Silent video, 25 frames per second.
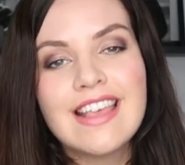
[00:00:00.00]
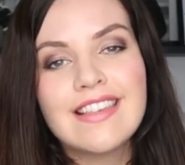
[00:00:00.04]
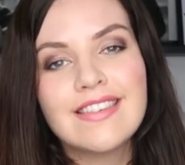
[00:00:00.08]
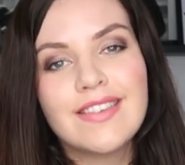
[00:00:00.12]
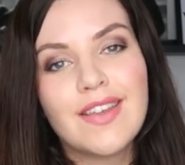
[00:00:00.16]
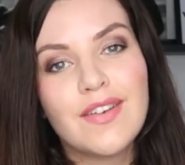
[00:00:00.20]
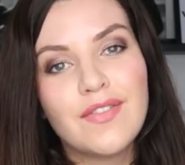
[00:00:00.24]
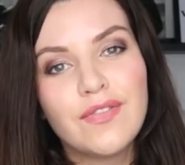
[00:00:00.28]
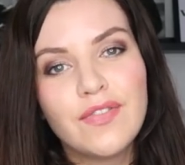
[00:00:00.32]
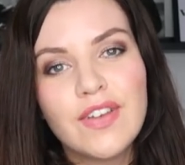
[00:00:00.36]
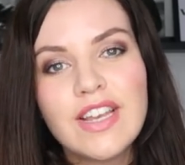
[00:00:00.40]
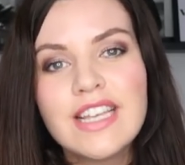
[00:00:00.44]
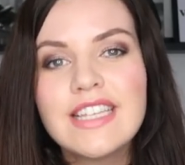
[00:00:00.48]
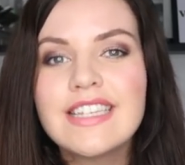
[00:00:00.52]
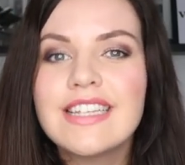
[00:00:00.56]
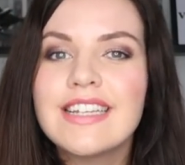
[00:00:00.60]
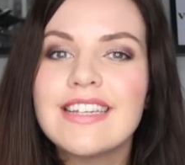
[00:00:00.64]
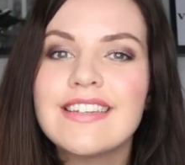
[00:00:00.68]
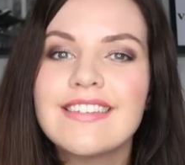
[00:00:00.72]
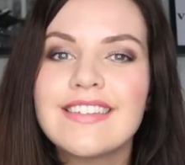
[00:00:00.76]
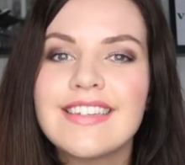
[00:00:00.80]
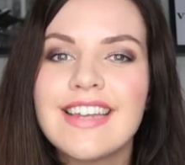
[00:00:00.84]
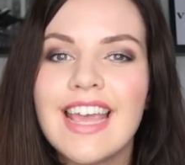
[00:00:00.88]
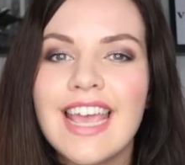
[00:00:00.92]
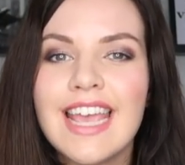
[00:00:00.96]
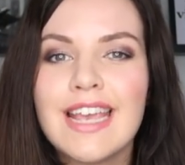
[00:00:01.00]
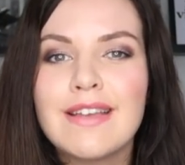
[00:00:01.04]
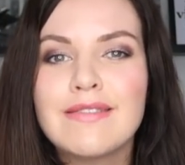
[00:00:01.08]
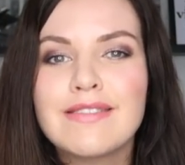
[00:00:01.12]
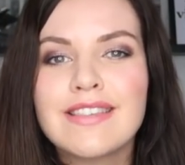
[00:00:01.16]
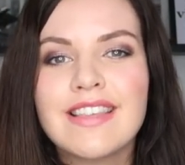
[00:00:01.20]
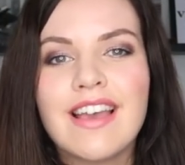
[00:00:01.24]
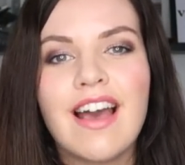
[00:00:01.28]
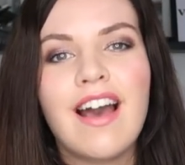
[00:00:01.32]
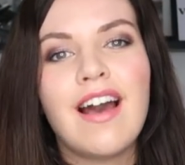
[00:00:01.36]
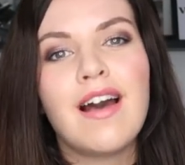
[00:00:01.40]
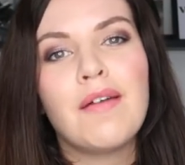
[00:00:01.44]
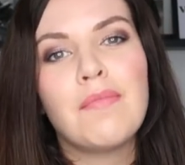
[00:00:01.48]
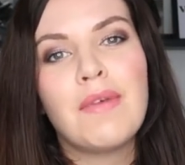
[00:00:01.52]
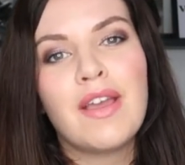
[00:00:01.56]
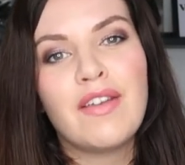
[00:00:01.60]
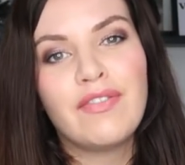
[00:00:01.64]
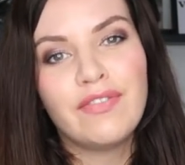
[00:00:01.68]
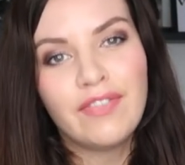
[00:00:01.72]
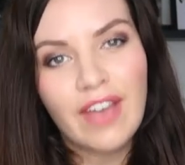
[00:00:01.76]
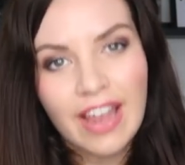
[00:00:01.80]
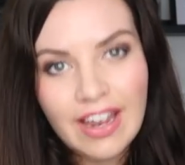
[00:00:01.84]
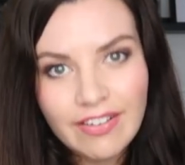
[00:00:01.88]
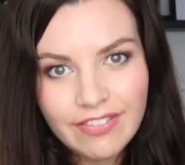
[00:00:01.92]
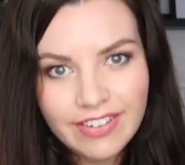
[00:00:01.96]
So vintage names are my
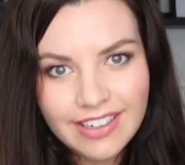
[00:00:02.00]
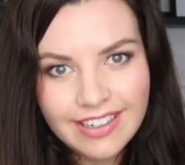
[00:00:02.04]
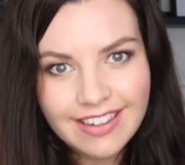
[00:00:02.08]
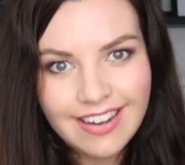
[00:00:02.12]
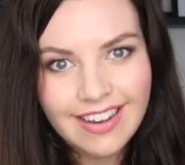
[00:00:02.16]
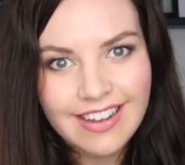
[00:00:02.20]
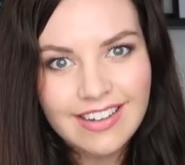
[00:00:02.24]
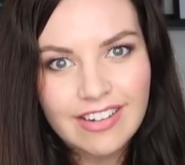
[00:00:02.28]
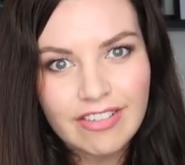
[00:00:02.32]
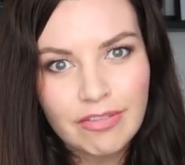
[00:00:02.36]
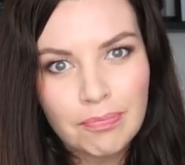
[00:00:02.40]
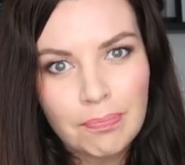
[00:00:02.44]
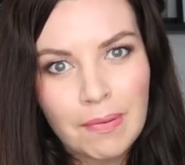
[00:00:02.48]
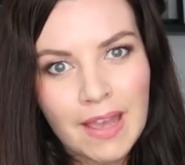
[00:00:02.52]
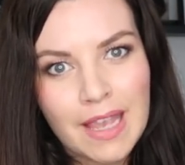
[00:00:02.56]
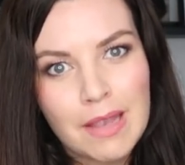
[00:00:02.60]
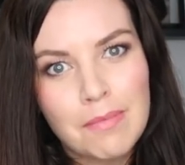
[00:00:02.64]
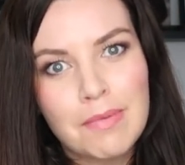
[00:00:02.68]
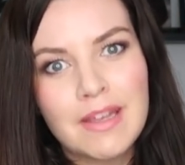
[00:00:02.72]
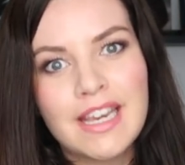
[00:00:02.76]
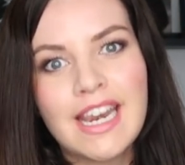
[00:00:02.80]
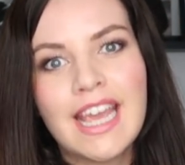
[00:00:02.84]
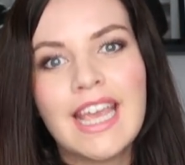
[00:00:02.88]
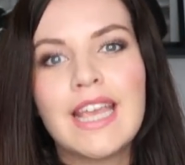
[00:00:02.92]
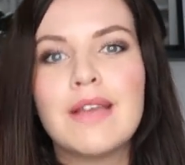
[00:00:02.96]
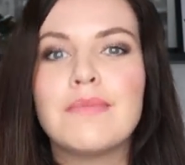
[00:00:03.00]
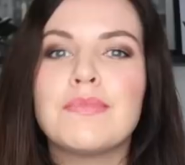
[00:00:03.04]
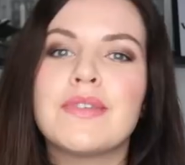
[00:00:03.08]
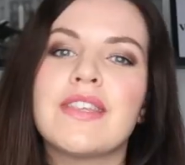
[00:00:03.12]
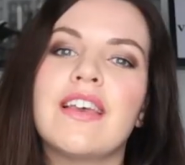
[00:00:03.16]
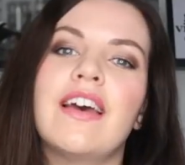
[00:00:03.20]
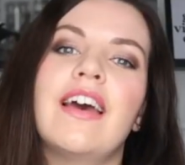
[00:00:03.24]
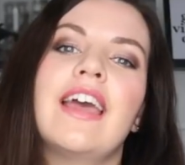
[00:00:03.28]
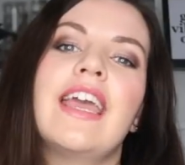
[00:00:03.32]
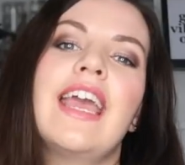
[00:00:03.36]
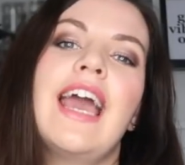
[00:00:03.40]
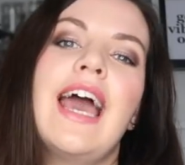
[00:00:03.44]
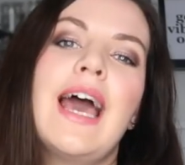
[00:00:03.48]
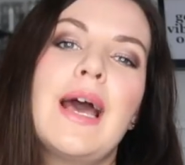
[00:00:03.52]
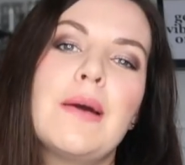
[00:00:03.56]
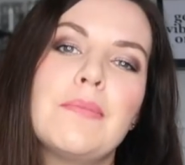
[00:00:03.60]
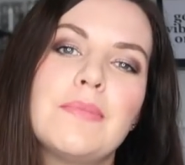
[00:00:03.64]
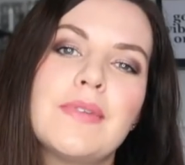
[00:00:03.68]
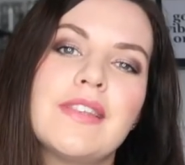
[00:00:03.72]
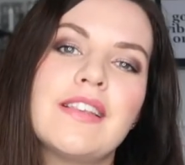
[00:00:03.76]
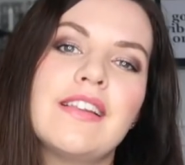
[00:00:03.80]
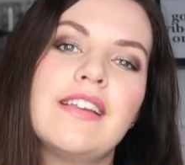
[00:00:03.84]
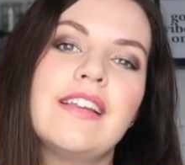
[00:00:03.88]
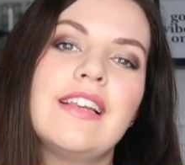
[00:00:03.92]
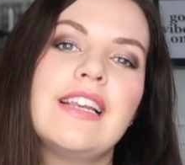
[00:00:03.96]
favourite kind of baby names. I
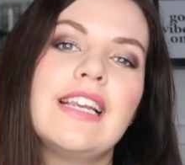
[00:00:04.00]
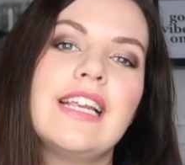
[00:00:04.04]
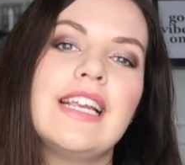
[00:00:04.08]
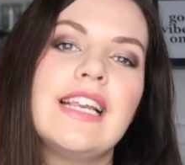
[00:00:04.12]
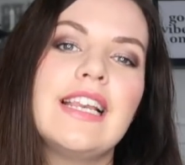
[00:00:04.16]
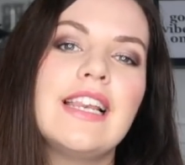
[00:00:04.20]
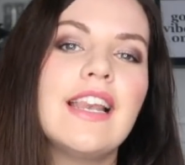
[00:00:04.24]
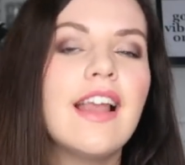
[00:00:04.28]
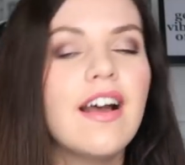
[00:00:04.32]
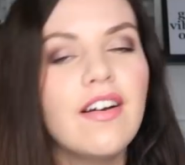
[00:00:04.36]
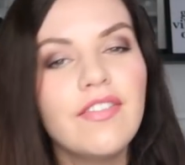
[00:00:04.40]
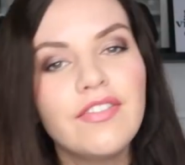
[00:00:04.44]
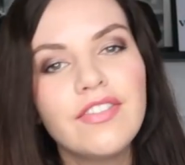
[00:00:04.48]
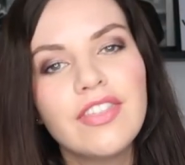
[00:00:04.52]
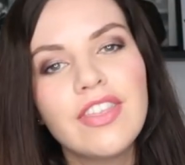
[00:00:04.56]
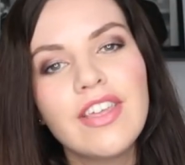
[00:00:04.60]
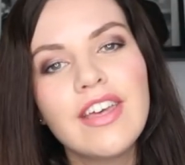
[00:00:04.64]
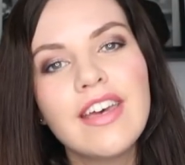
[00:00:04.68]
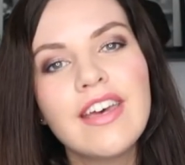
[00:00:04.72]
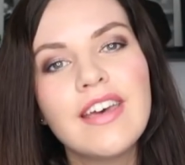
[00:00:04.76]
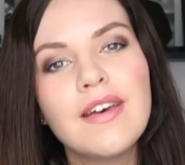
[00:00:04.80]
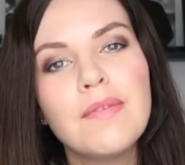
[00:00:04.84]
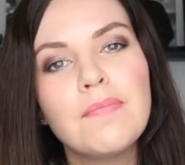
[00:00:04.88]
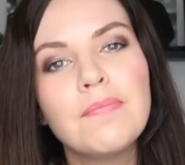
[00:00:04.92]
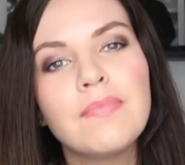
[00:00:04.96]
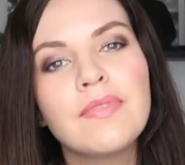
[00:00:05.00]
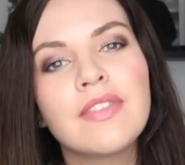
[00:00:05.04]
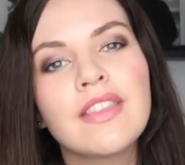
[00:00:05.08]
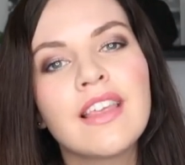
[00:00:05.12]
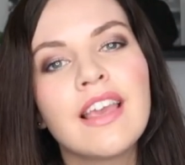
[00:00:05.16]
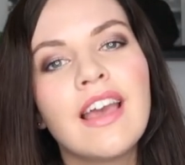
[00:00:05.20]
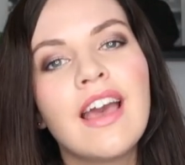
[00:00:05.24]
absolutely love them.